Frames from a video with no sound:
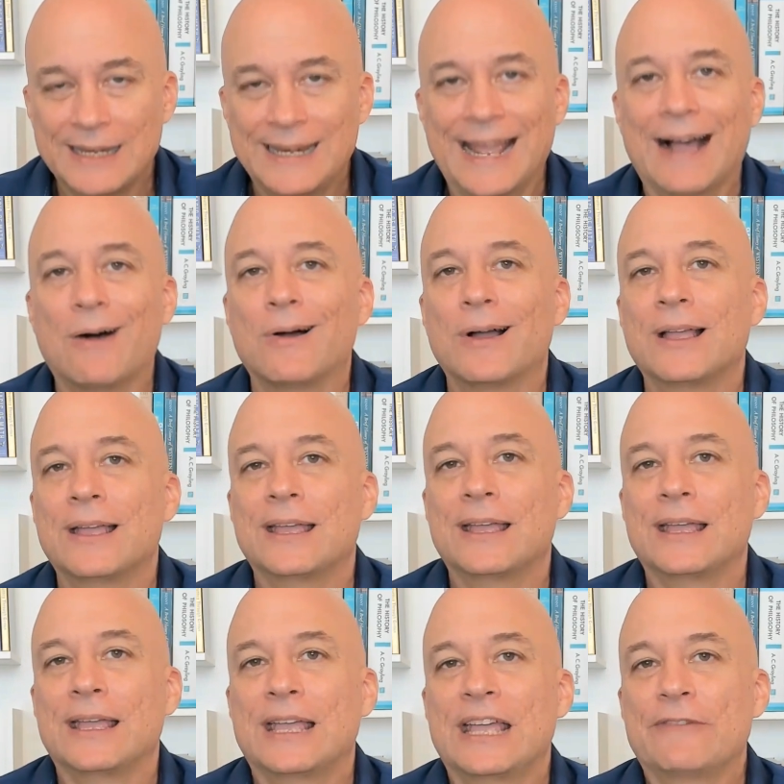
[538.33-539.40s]
Now,
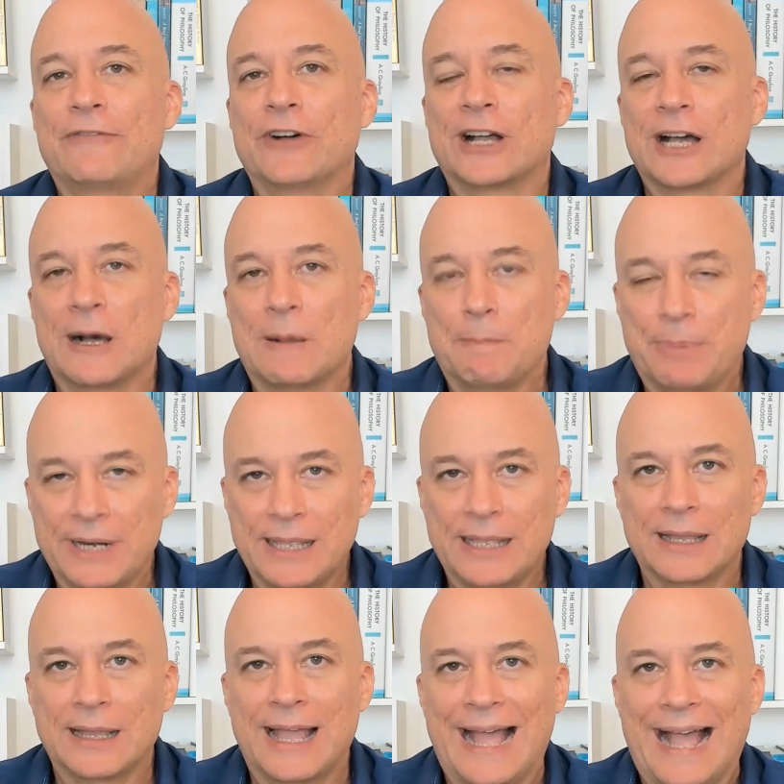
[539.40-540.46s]
if a company
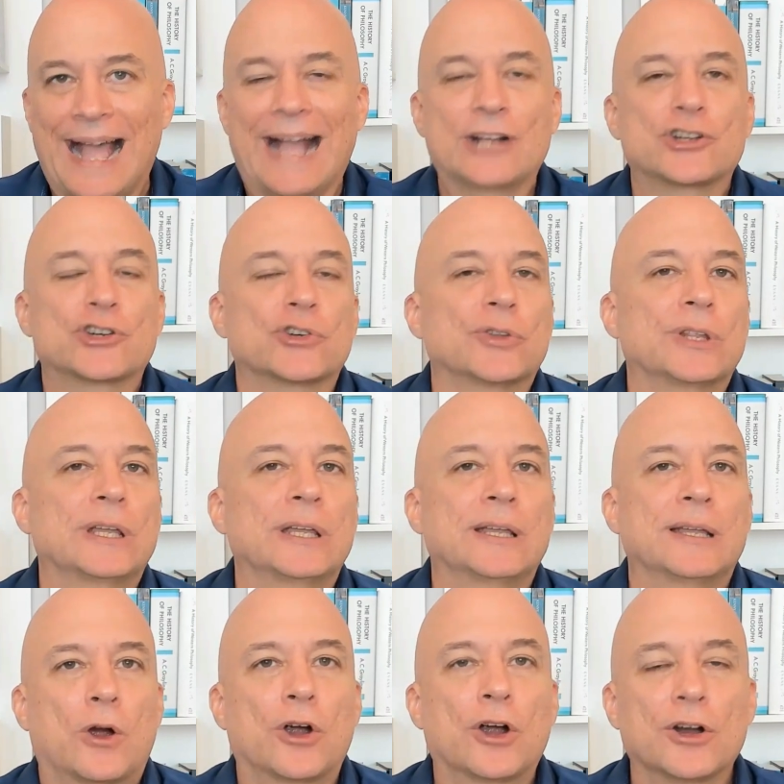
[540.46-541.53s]
actually
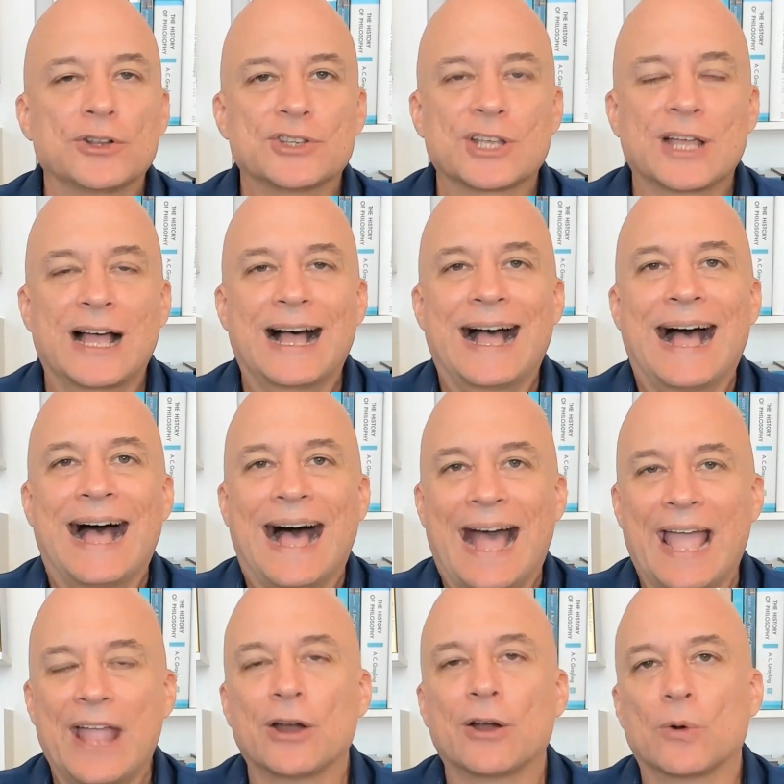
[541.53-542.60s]
earns a higher